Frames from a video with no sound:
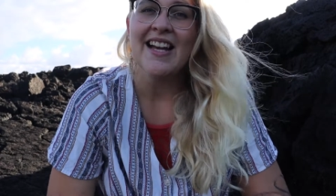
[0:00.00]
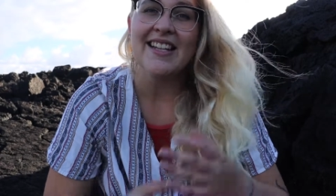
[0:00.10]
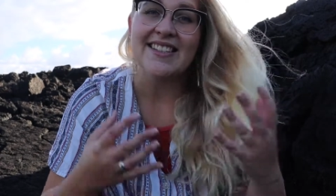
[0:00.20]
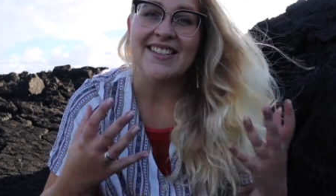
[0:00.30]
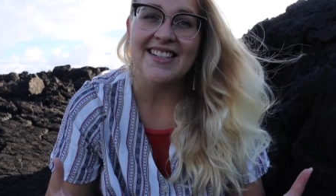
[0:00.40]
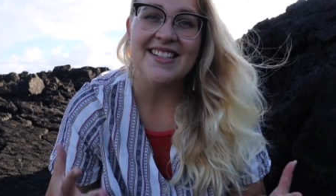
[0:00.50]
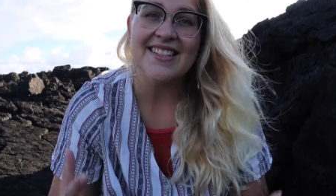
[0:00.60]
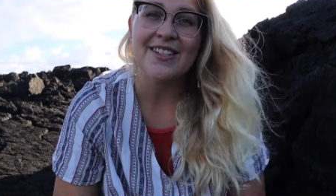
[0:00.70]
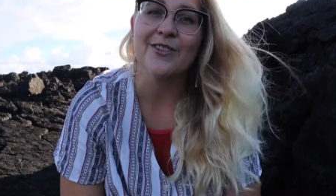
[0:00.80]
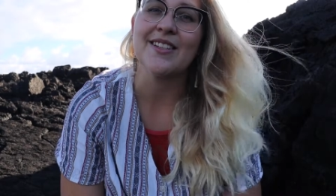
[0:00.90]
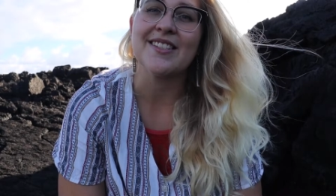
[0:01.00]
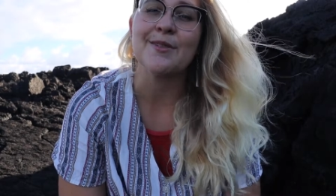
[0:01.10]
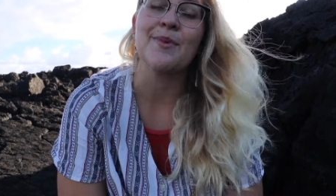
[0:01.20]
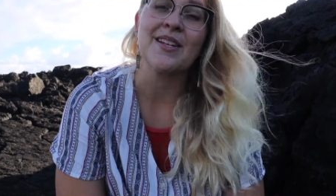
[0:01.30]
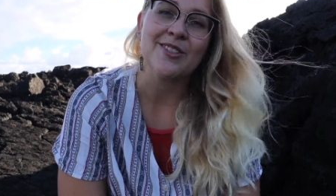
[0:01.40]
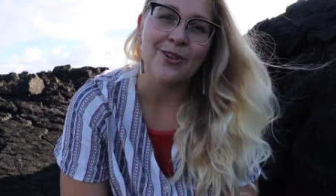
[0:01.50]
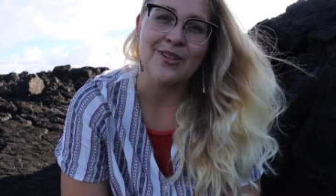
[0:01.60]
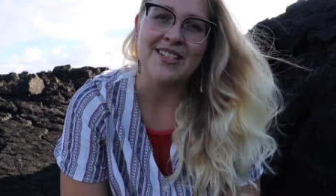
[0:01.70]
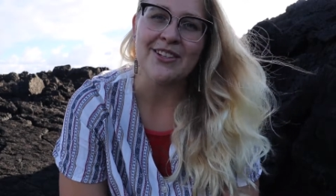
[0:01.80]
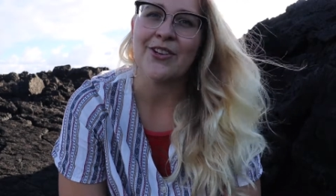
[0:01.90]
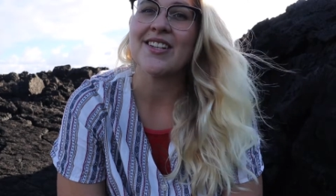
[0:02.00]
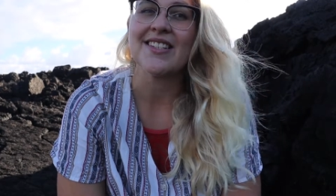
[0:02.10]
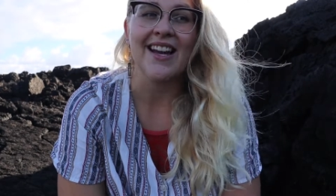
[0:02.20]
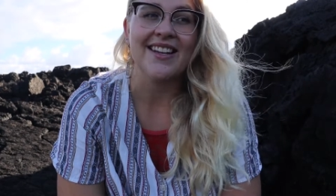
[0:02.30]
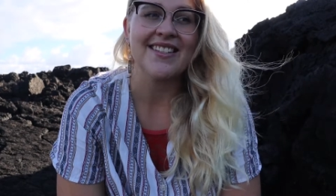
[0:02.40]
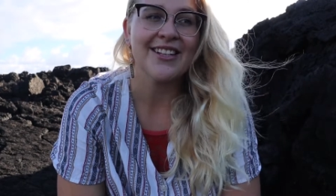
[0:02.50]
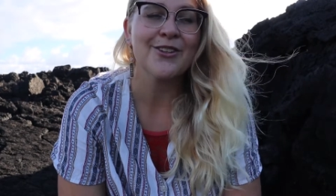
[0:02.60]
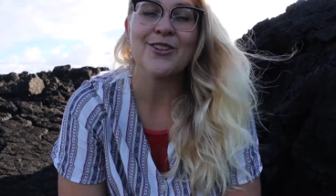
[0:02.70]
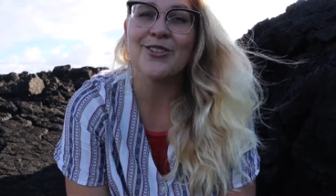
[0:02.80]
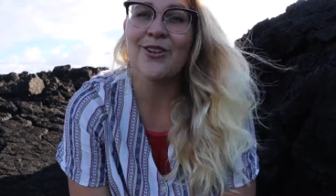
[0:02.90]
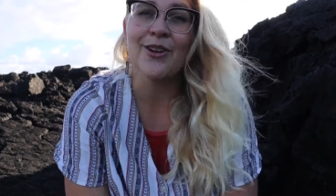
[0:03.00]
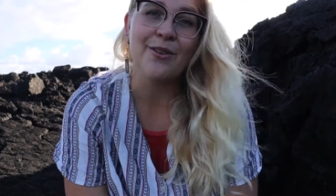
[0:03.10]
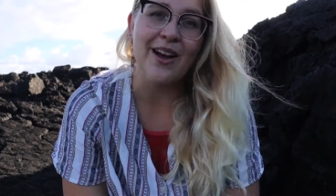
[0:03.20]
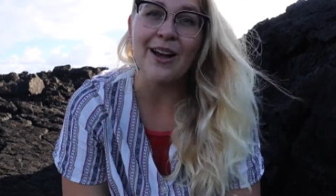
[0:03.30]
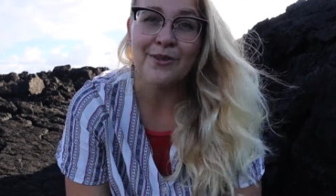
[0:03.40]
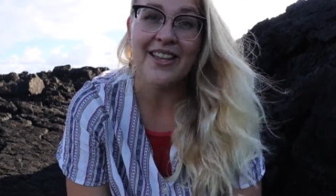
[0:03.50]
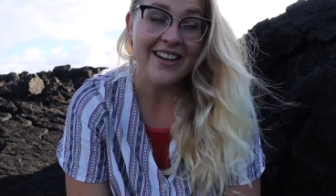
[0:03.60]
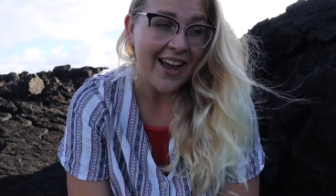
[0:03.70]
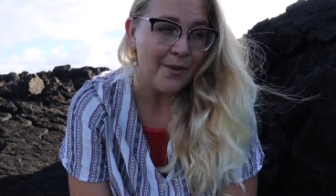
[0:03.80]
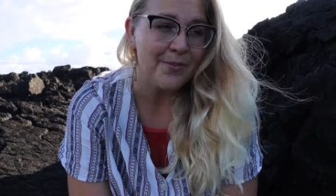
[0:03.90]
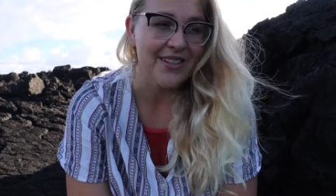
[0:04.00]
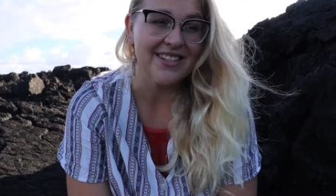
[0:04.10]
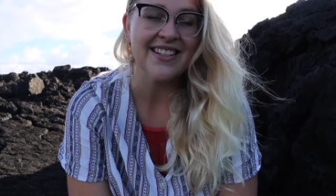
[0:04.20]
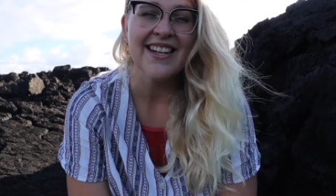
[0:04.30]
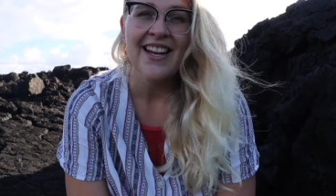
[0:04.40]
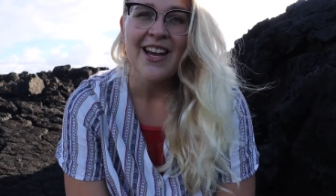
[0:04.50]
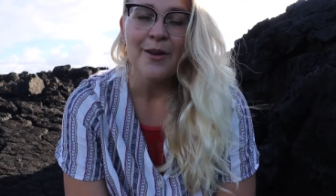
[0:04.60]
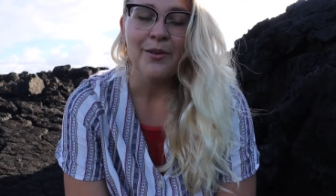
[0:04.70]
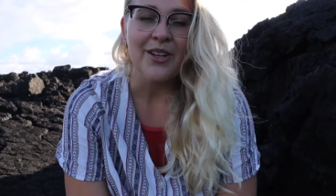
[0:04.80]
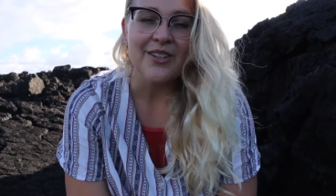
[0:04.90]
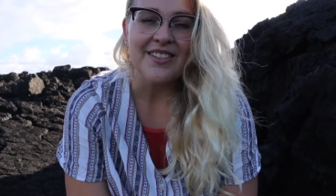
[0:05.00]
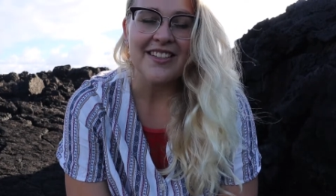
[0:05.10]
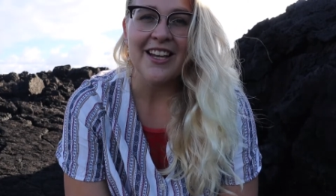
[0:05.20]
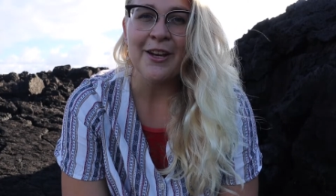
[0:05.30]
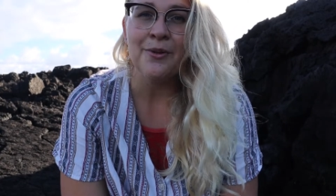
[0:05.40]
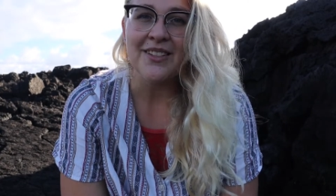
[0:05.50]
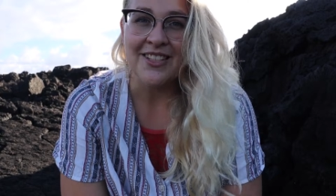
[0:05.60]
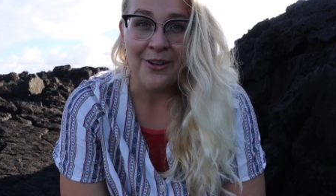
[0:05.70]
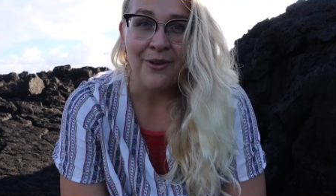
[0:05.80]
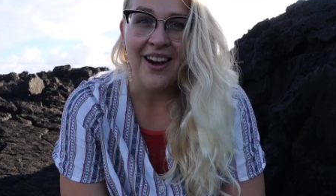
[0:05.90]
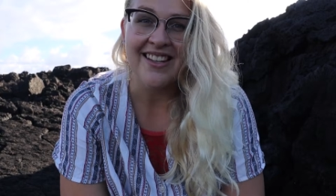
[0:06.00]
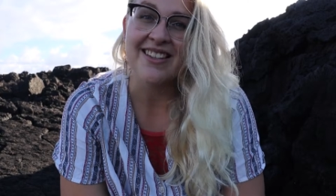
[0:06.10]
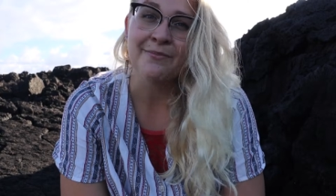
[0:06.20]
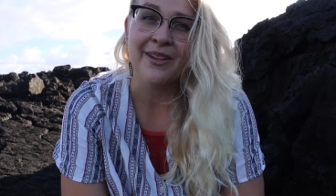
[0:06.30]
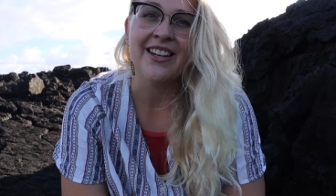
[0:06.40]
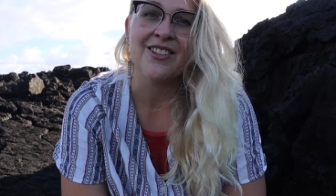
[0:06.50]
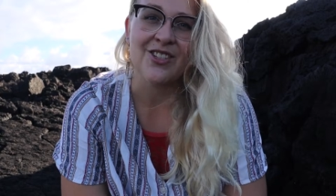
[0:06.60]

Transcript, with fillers: And in this series, the My Story series, I tell you the story of how that happened, because it was quite the big